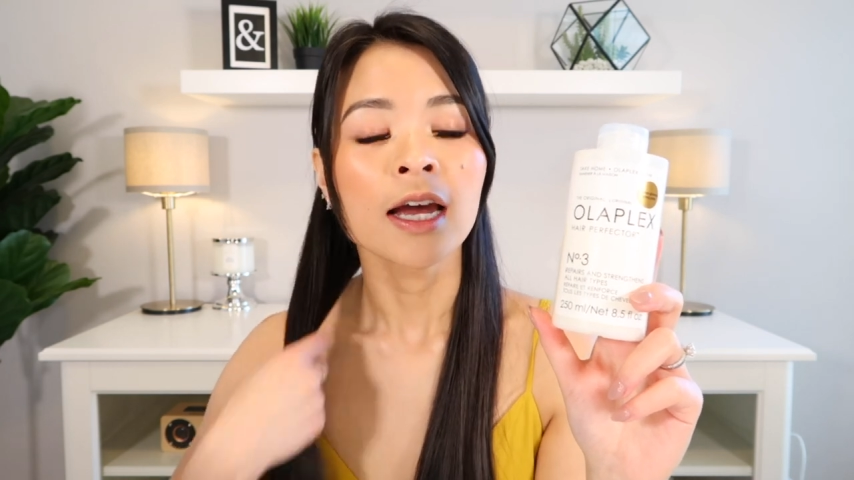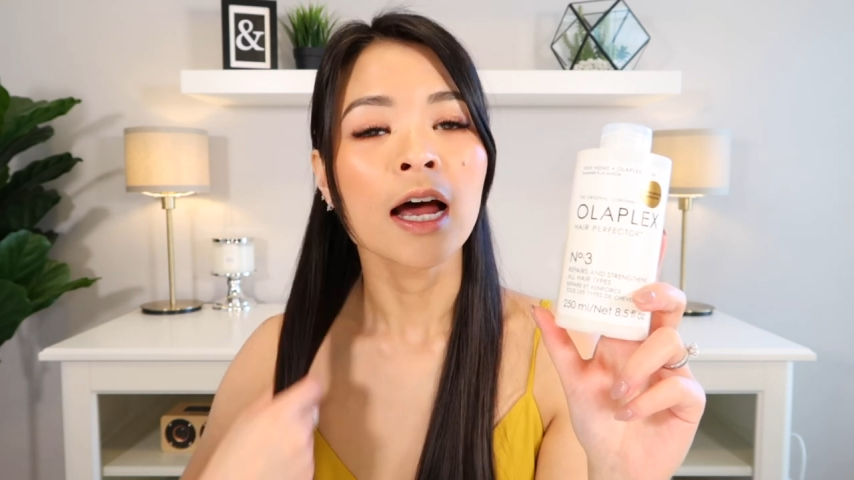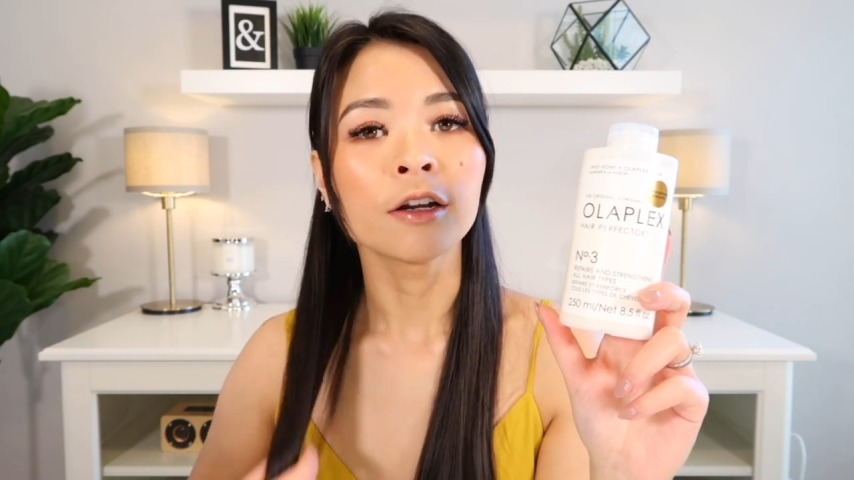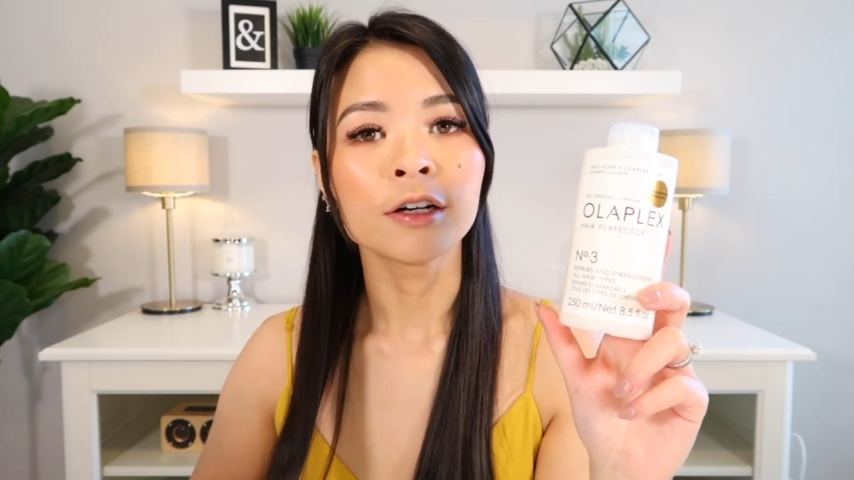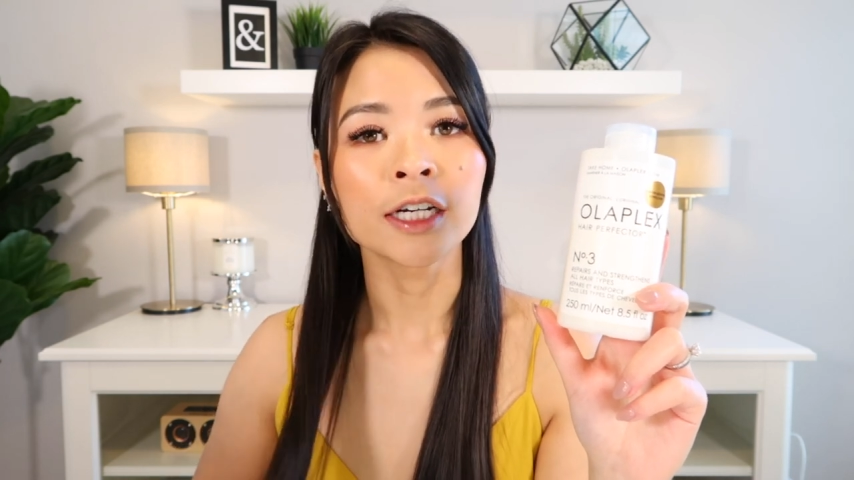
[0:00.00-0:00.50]

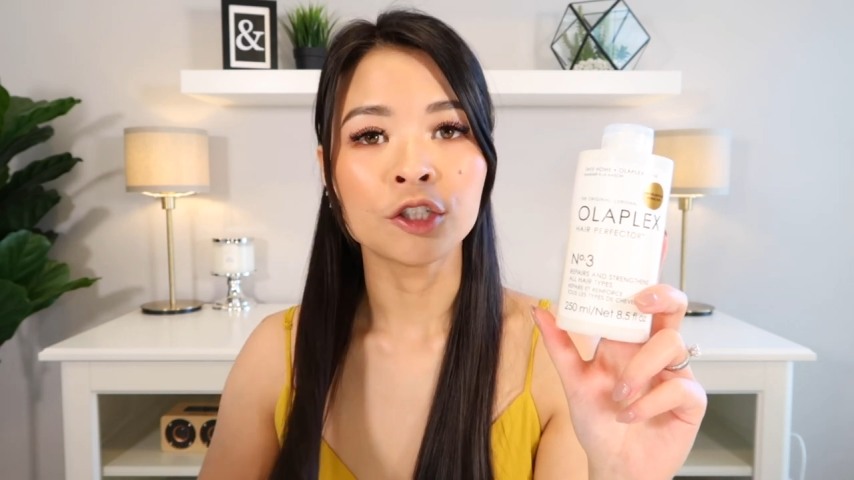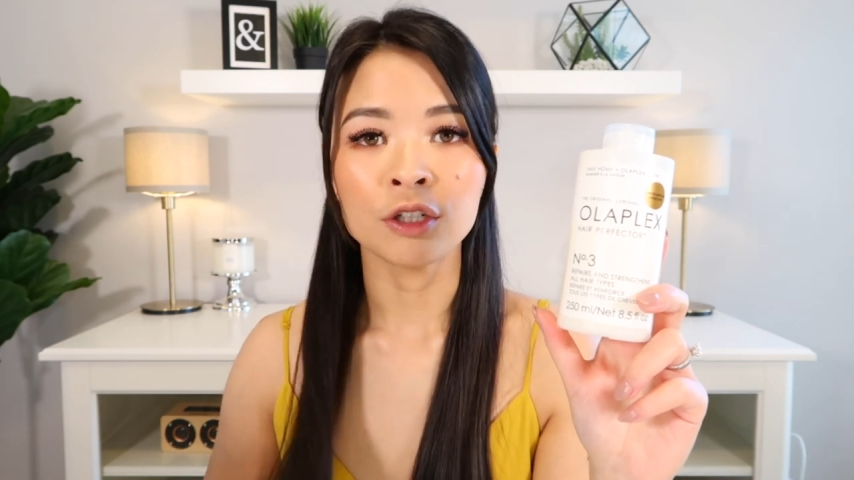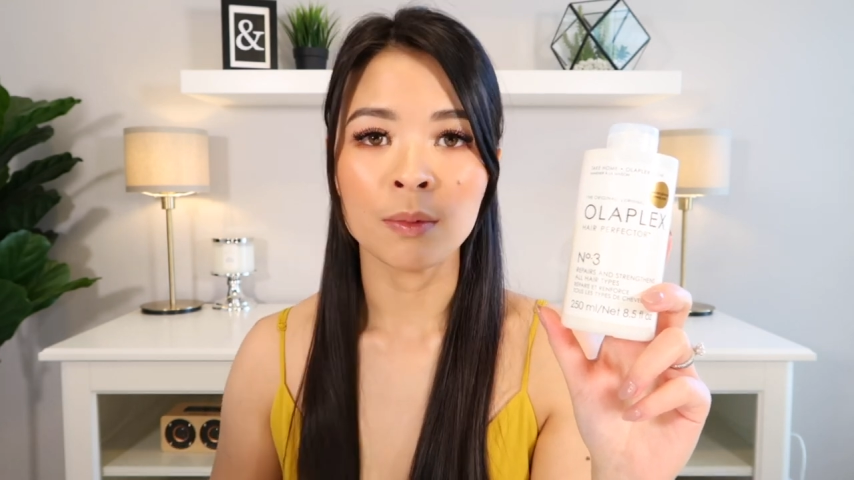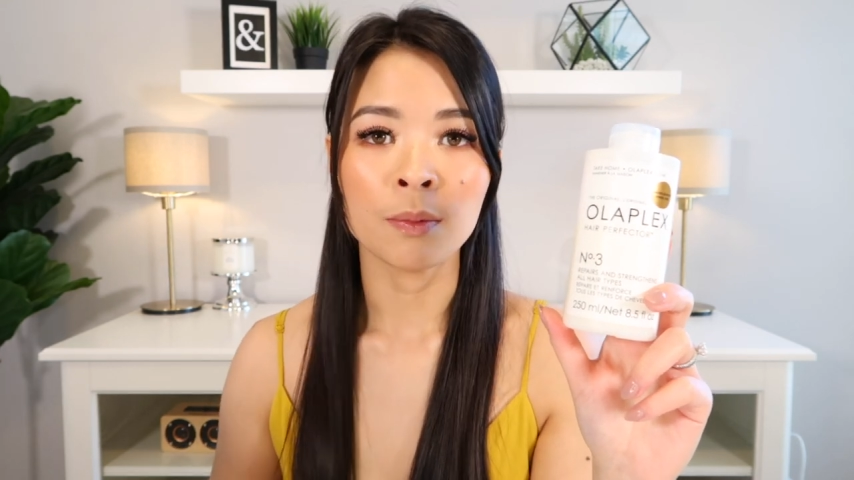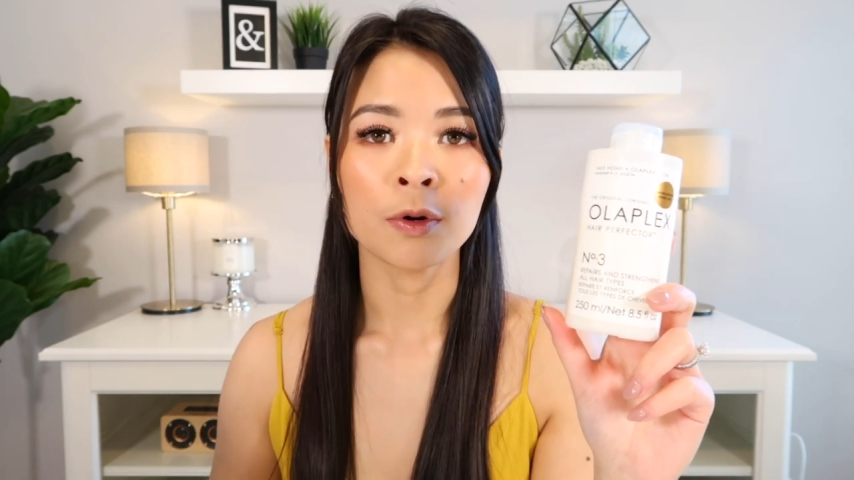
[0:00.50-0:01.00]
coloring
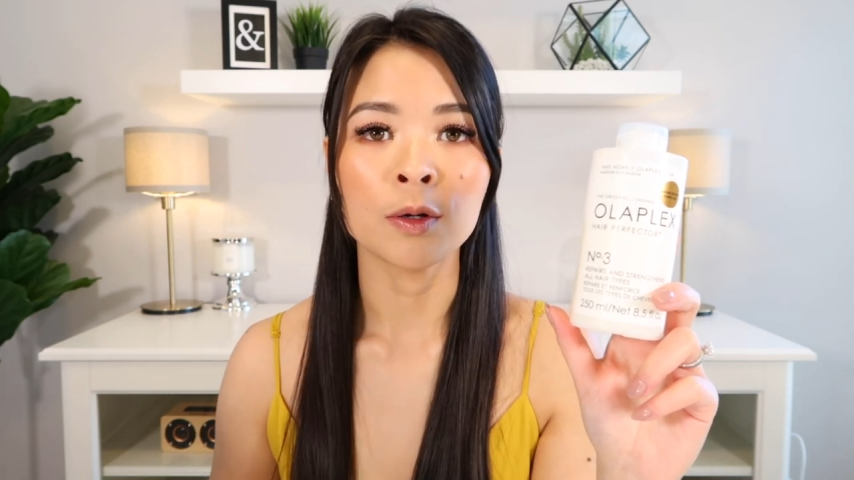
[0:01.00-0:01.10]
treatment